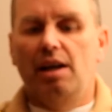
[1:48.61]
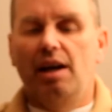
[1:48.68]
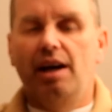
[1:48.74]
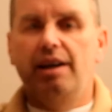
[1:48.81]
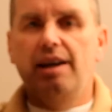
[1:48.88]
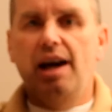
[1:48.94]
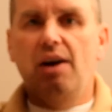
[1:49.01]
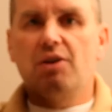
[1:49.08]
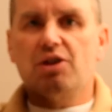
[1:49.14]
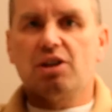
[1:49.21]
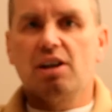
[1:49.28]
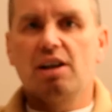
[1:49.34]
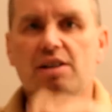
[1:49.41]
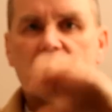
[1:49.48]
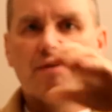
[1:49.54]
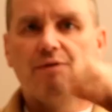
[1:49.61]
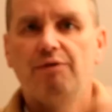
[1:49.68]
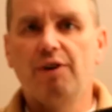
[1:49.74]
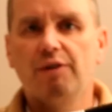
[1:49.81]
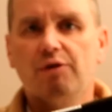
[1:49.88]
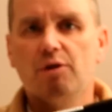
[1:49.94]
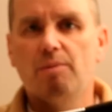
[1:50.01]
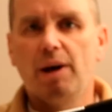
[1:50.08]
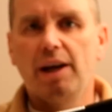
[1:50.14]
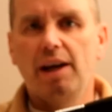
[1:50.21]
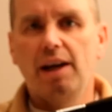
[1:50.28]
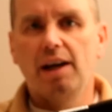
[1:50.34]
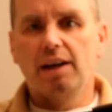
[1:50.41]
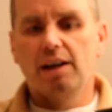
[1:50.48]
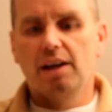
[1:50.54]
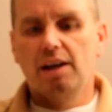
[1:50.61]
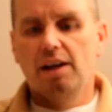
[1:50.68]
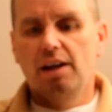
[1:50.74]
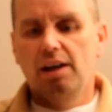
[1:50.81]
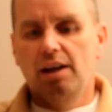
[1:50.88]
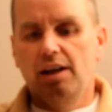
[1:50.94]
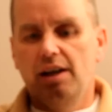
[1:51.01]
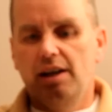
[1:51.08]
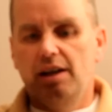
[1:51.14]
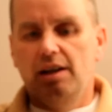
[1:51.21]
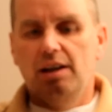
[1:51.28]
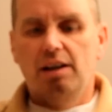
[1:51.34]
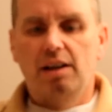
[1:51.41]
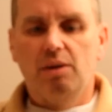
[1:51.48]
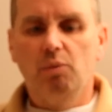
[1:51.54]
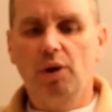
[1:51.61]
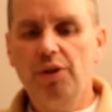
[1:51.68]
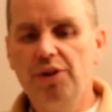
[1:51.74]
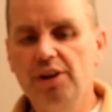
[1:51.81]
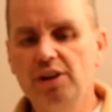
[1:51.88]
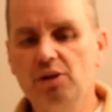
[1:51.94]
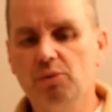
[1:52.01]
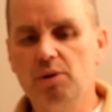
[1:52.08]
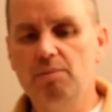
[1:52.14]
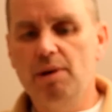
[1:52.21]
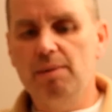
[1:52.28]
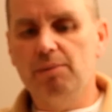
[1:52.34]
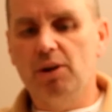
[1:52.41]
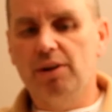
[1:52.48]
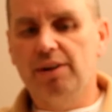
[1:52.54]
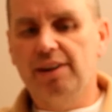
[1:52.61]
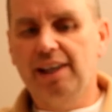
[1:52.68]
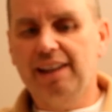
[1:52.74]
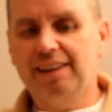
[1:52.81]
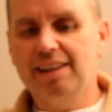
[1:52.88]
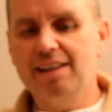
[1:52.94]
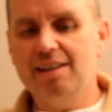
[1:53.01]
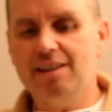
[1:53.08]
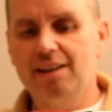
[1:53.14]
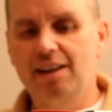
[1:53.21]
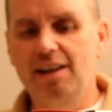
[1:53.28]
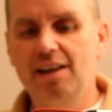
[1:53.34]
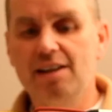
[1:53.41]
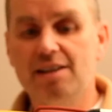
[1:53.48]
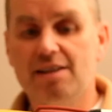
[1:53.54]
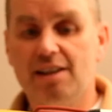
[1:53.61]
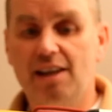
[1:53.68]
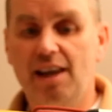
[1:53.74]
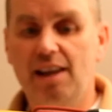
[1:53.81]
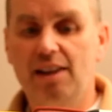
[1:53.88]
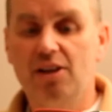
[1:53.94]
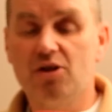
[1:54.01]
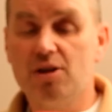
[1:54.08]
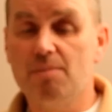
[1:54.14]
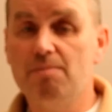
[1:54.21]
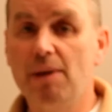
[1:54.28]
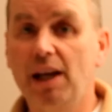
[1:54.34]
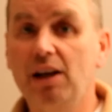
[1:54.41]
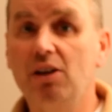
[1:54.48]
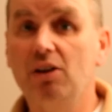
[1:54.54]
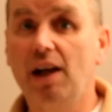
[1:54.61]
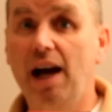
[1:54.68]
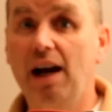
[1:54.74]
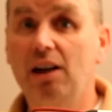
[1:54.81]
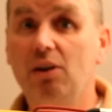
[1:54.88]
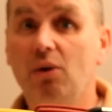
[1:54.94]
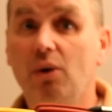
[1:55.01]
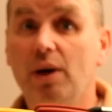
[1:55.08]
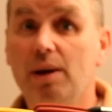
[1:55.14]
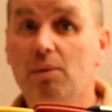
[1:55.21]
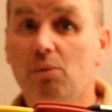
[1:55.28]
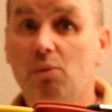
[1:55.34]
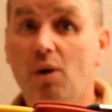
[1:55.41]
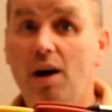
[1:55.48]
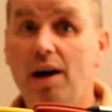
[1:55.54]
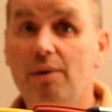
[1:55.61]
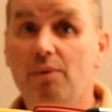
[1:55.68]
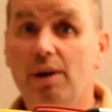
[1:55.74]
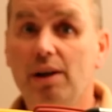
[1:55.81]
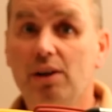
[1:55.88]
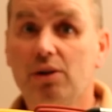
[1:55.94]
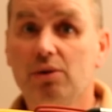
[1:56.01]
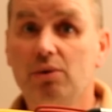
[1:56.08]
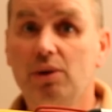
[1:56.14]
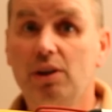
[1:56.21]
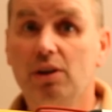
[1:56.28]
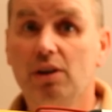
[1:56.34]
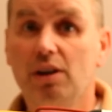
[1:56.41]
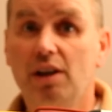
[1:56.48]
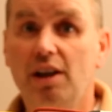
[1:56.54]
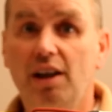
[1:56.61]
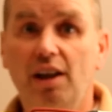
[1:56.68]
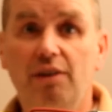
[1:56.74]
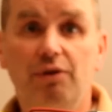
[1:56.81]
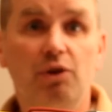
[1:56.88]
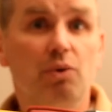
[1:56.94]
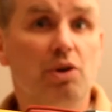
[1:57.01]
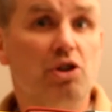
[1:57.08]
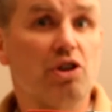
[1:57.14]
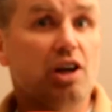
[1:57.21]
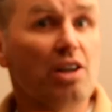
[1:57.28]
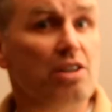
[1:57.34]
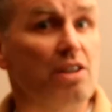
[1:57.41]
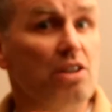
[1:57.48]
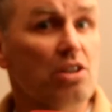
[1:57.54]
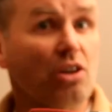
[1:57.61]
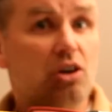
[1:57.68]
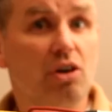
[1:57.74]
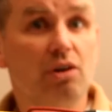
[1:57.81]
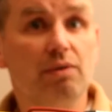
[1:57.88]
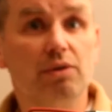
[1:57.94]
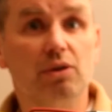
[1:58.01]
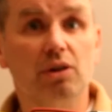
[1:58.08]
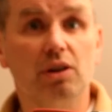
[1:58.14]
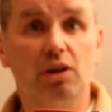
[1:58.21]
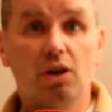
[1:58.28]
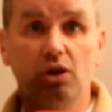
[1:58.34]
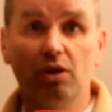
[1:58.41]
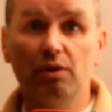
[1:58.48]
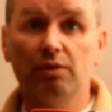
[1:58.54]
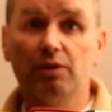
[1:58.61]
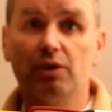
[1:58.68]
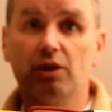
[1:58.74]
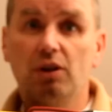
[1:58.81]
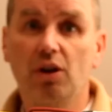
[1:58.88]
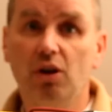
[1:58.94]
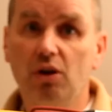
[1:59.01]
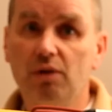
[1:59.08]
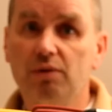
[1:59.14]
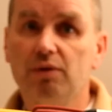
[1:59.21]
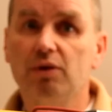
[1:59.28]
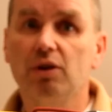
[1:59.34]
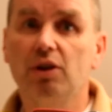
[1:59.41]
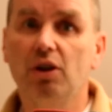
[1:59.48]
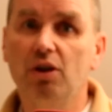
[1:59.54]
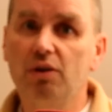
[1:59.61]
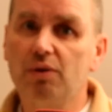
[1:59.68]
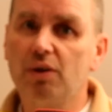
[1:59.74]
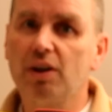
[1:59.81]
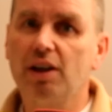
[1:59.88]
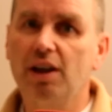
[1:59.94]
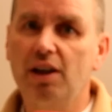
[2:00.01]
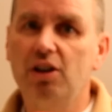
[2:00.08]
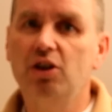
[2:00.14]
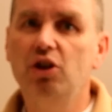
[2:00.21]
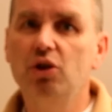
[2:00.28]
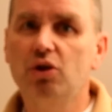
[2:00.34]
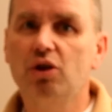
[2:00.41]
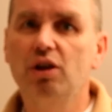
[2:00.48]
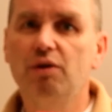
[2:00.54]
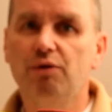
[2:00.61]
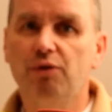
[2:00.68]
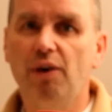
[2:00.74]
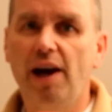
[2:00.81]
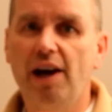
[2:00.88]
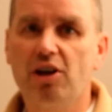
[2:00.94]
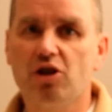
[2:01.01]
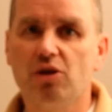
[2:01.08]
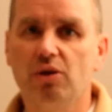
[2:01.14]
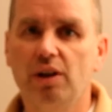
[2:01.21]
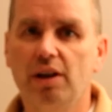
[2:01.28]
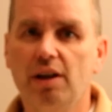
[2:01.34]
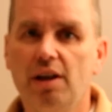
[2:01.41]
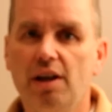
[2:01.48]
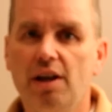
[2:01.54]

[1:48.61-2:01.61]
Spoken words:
And now it's custom fit for my hand. One thing to remember, that there's a metal alloy rod running through here. If you adjust this over and over and over and over again, you could fracture it.